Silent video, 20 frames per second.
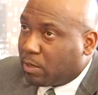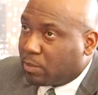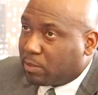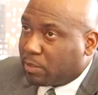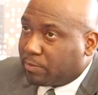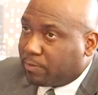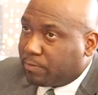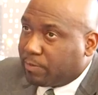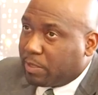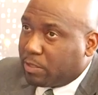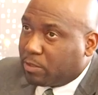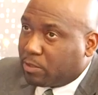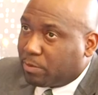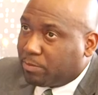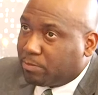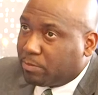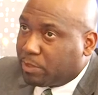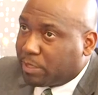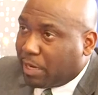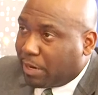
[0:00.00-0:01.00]
got to think
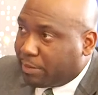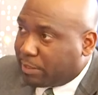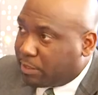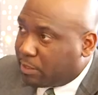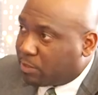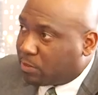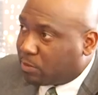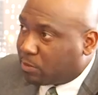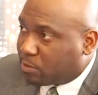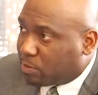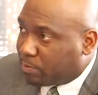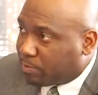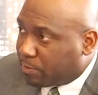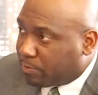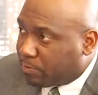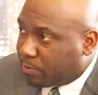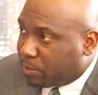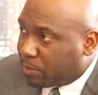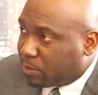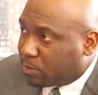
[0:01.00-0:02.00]
some charities or some
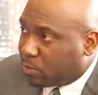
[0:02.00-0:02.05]
different